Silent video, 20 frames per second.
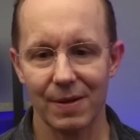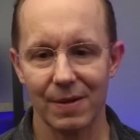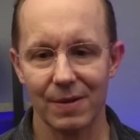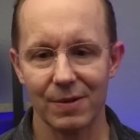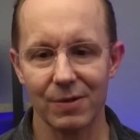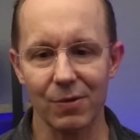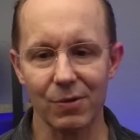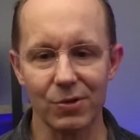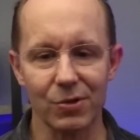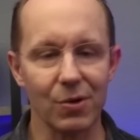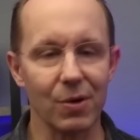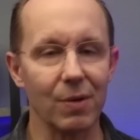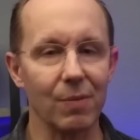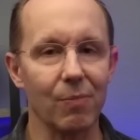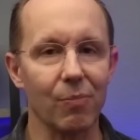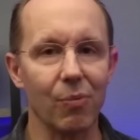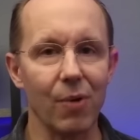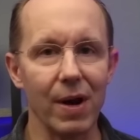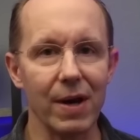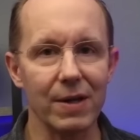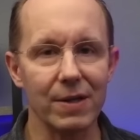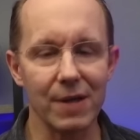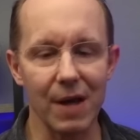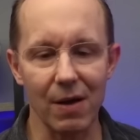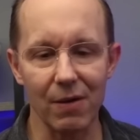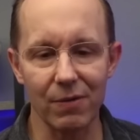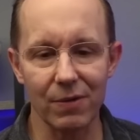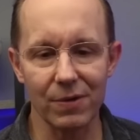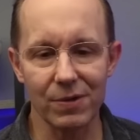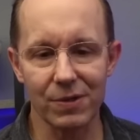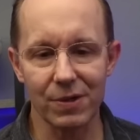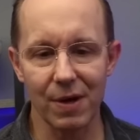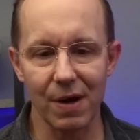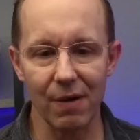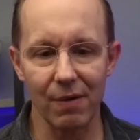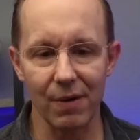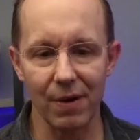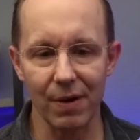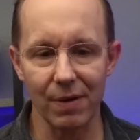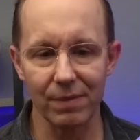So it's going to break down the
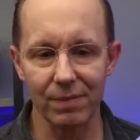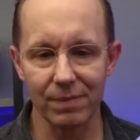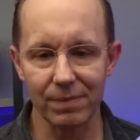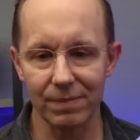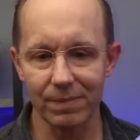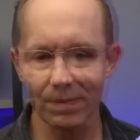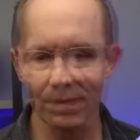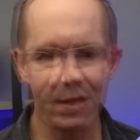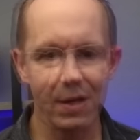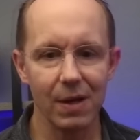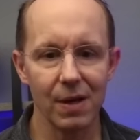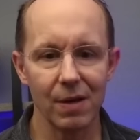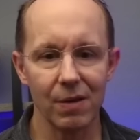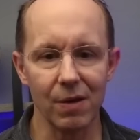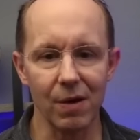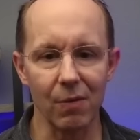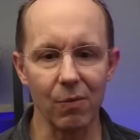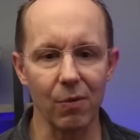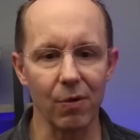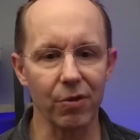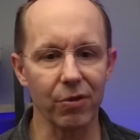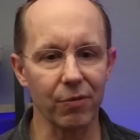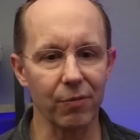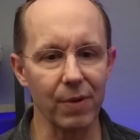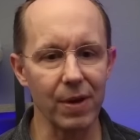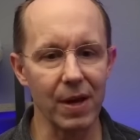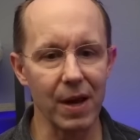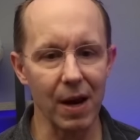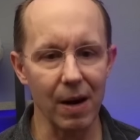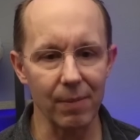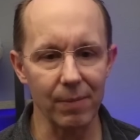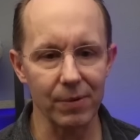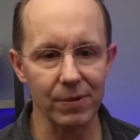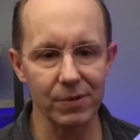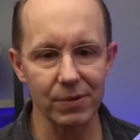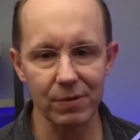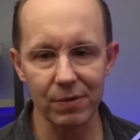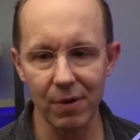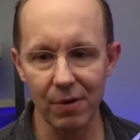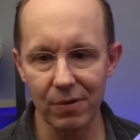scenario. There were 3 campers
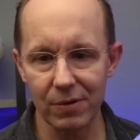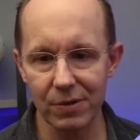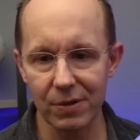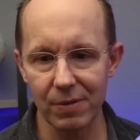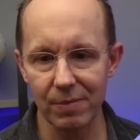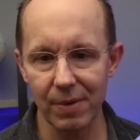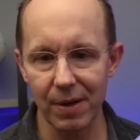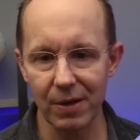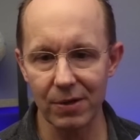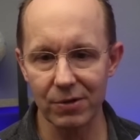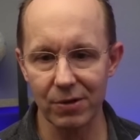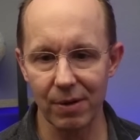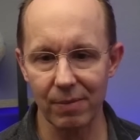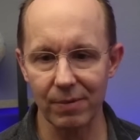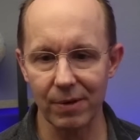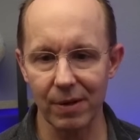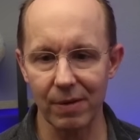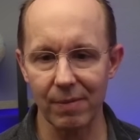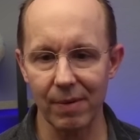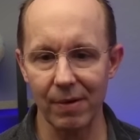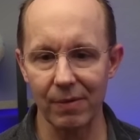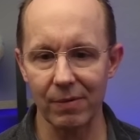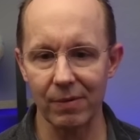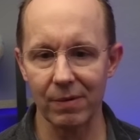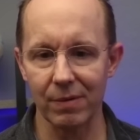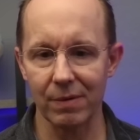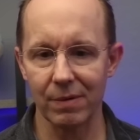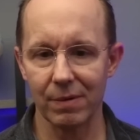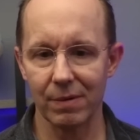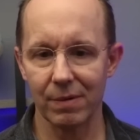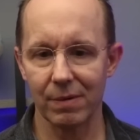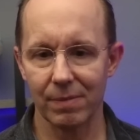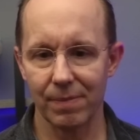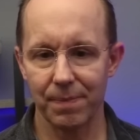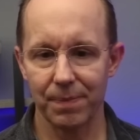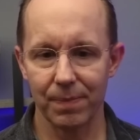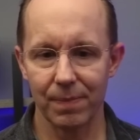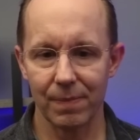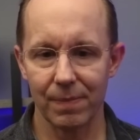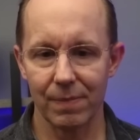who noticed the man trapped on the mountain.
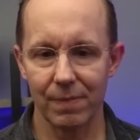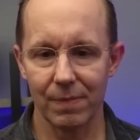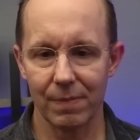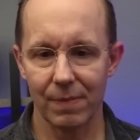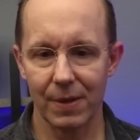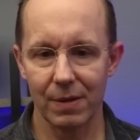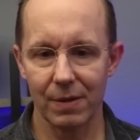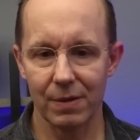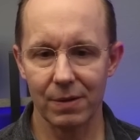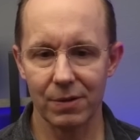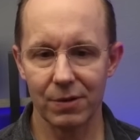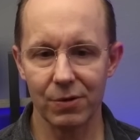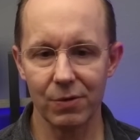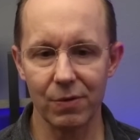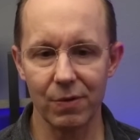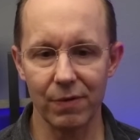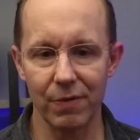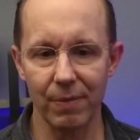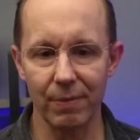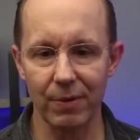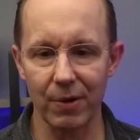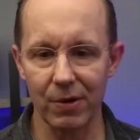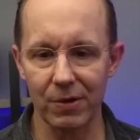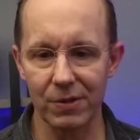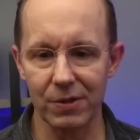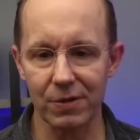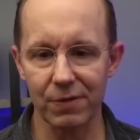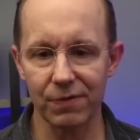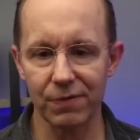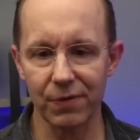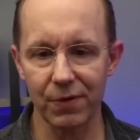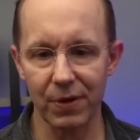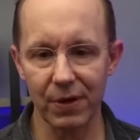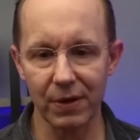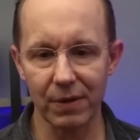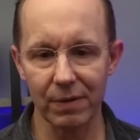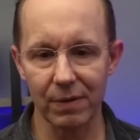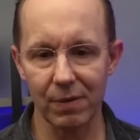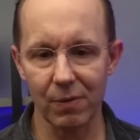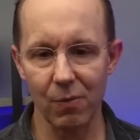2 of them lost their
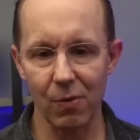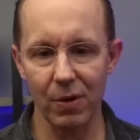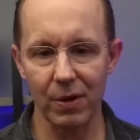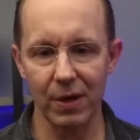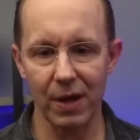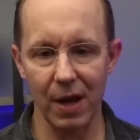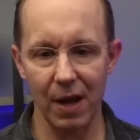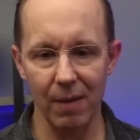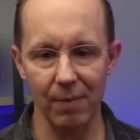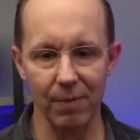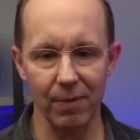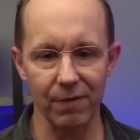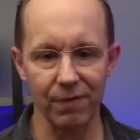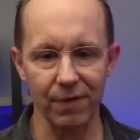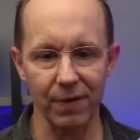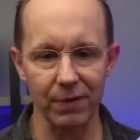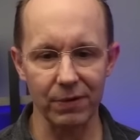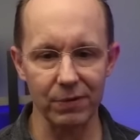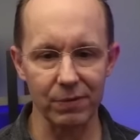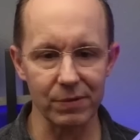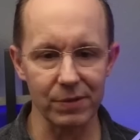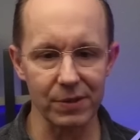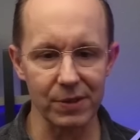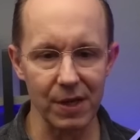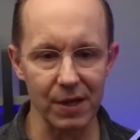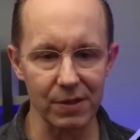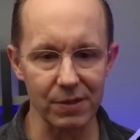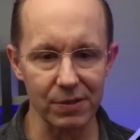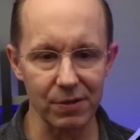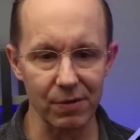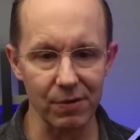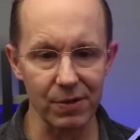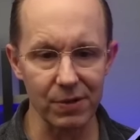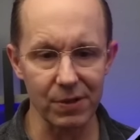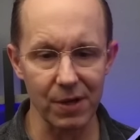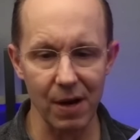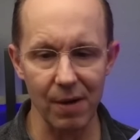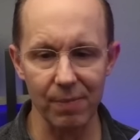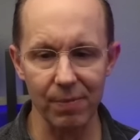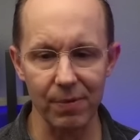footing. 1 camper fell to his death. So this
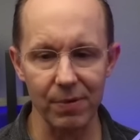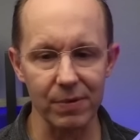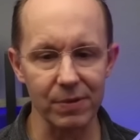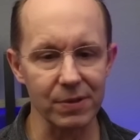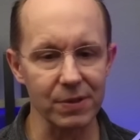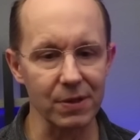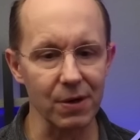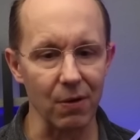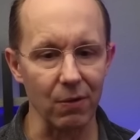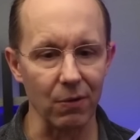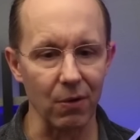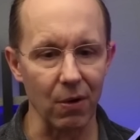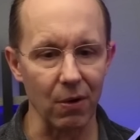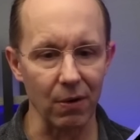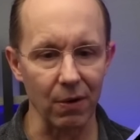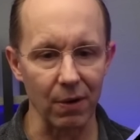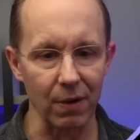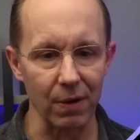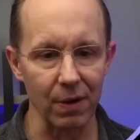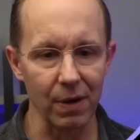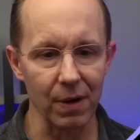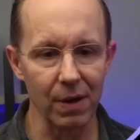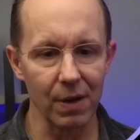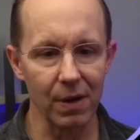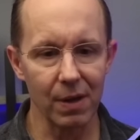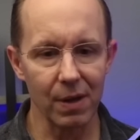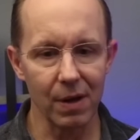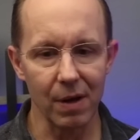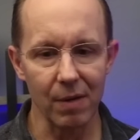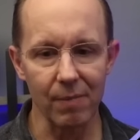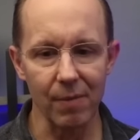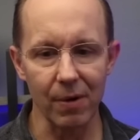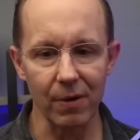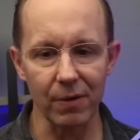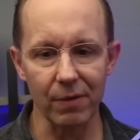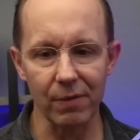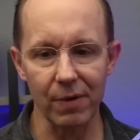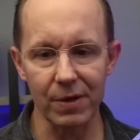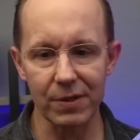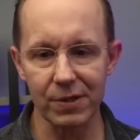camper is no longer among
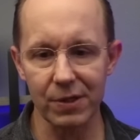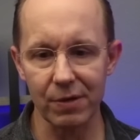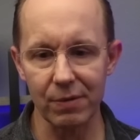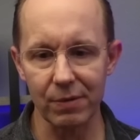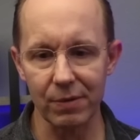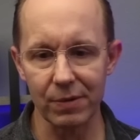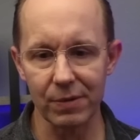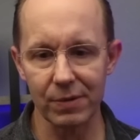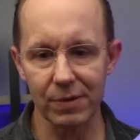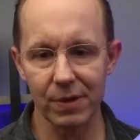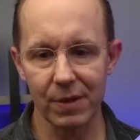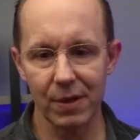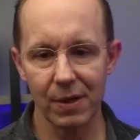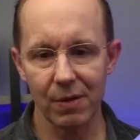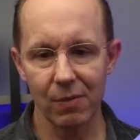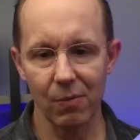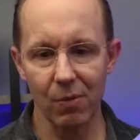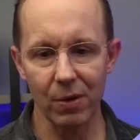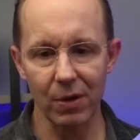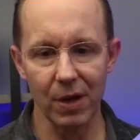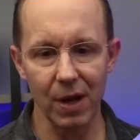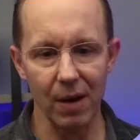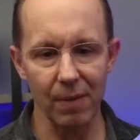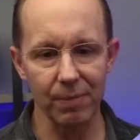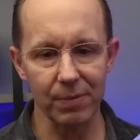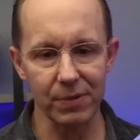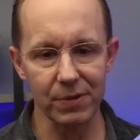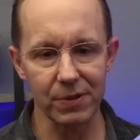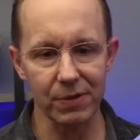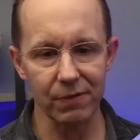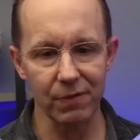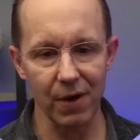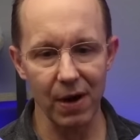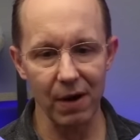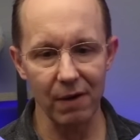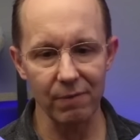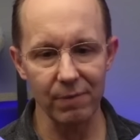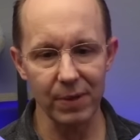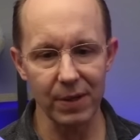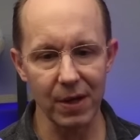the rescuers. 1 camper
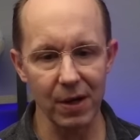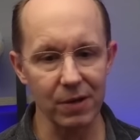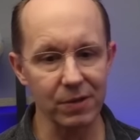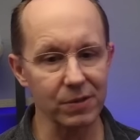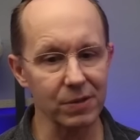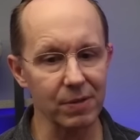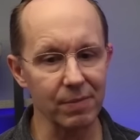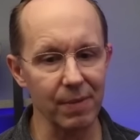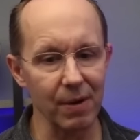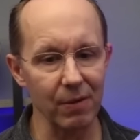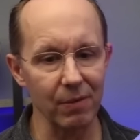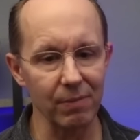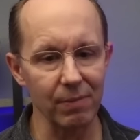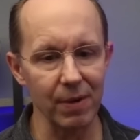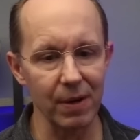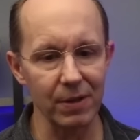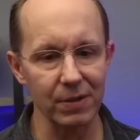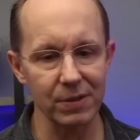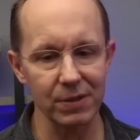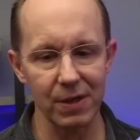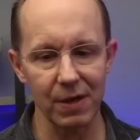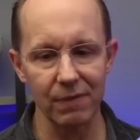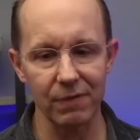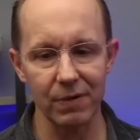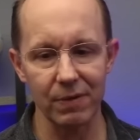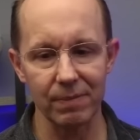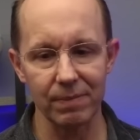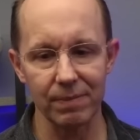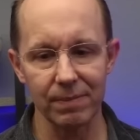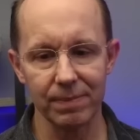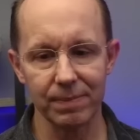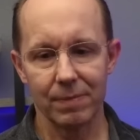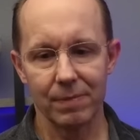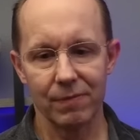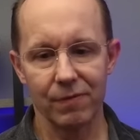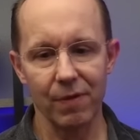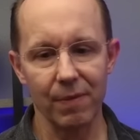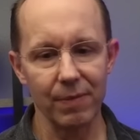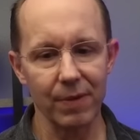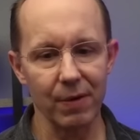survived because the mountain man saved him.
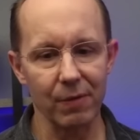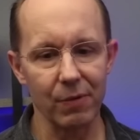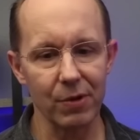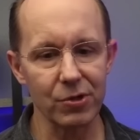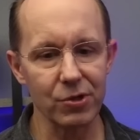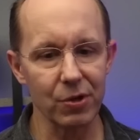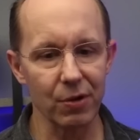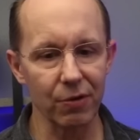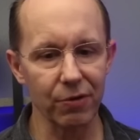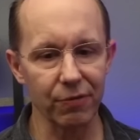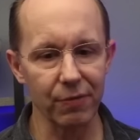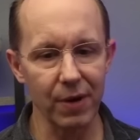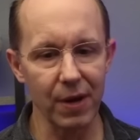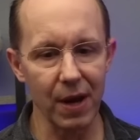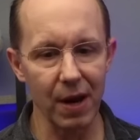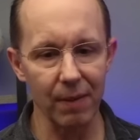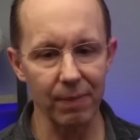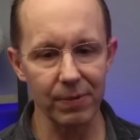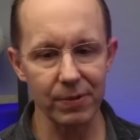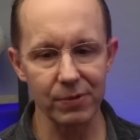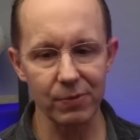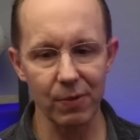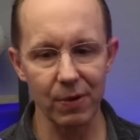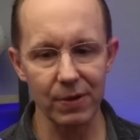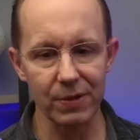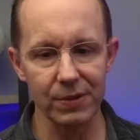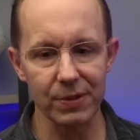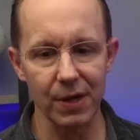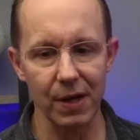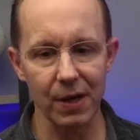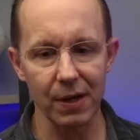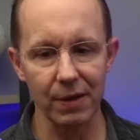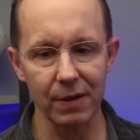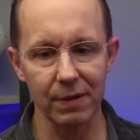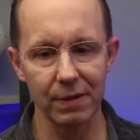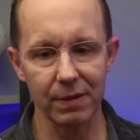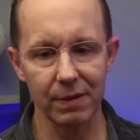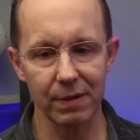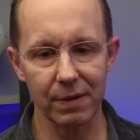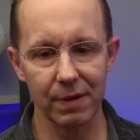From the original 3 campers, 1 has died.
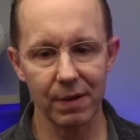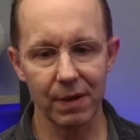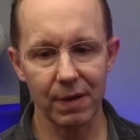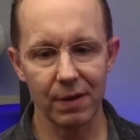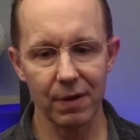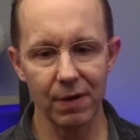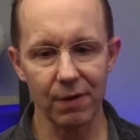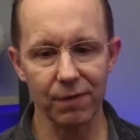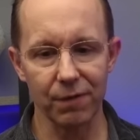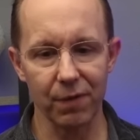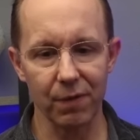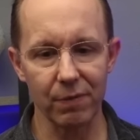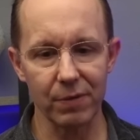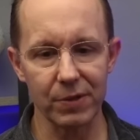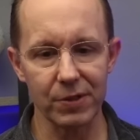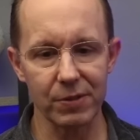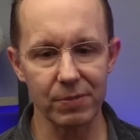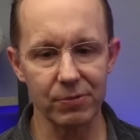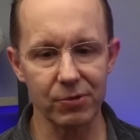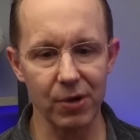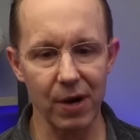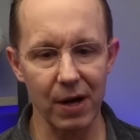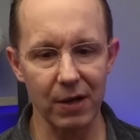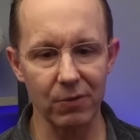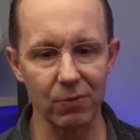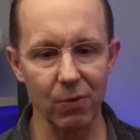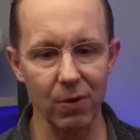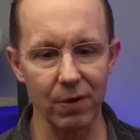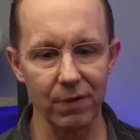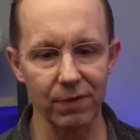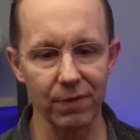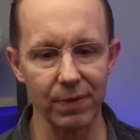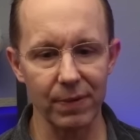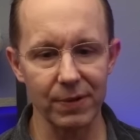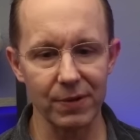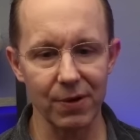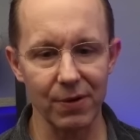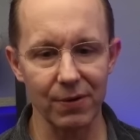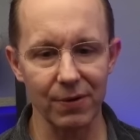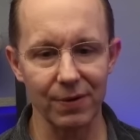Therefore, we subtract 1 from the
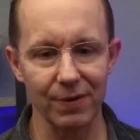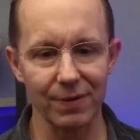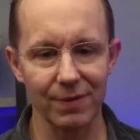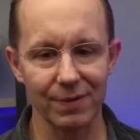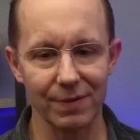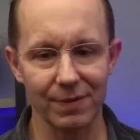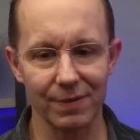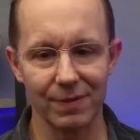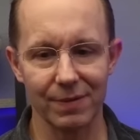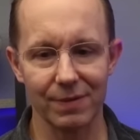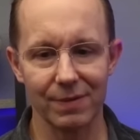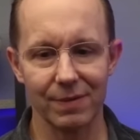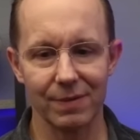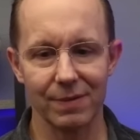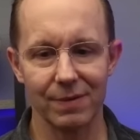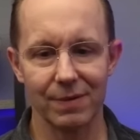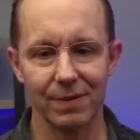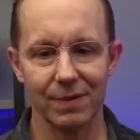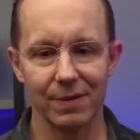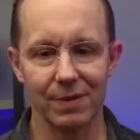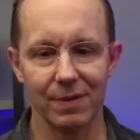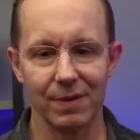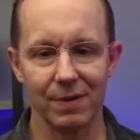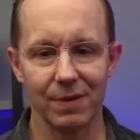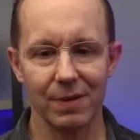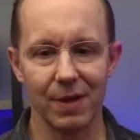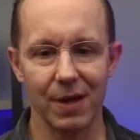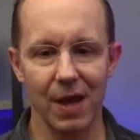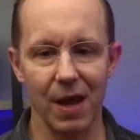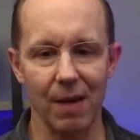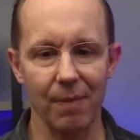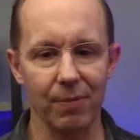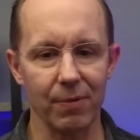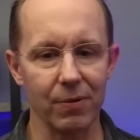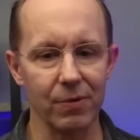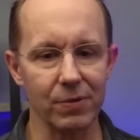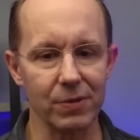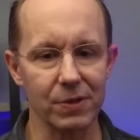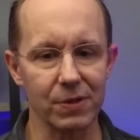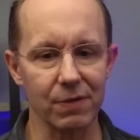total. The camper
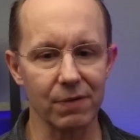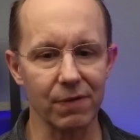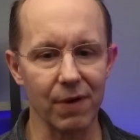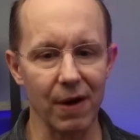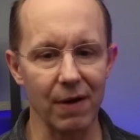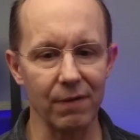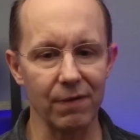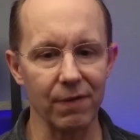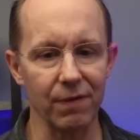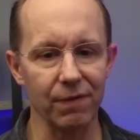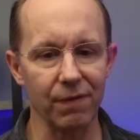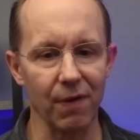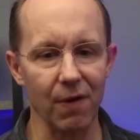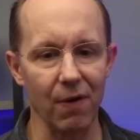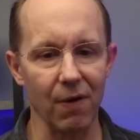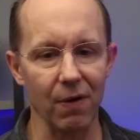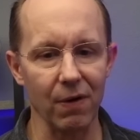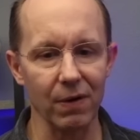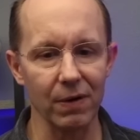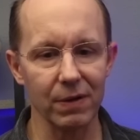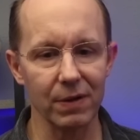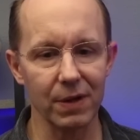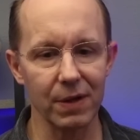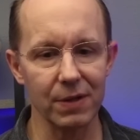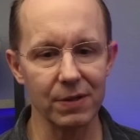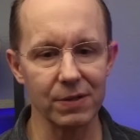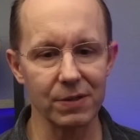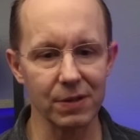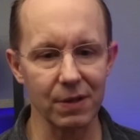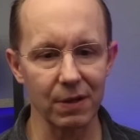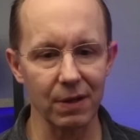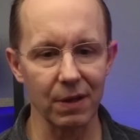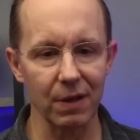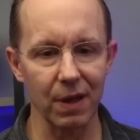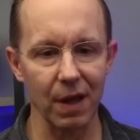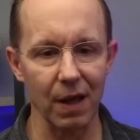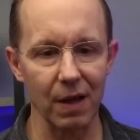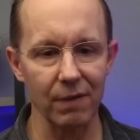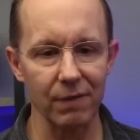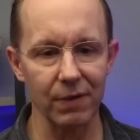who survived the fall is still
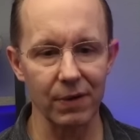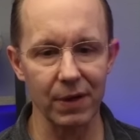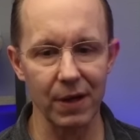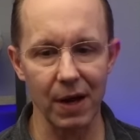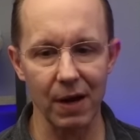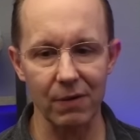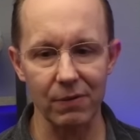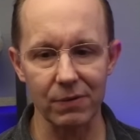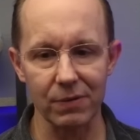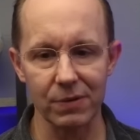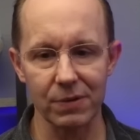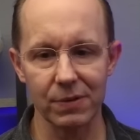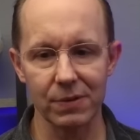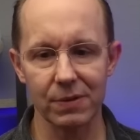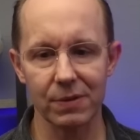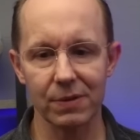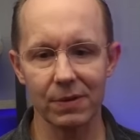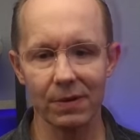alive and counts.